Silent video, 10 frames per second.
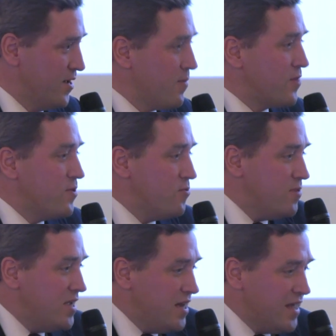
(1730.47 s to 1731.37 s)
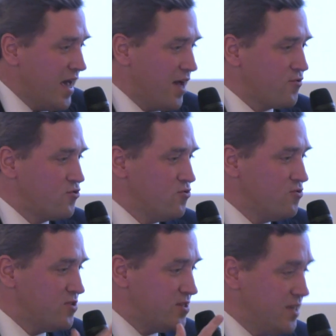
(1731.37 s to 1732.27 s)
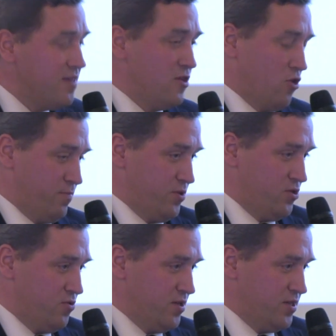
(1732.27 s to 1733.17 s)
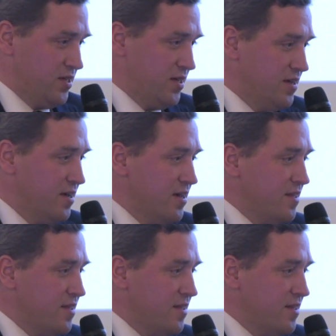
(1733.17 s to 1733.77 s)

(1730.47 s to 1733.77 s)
But we really have to see the opportunity,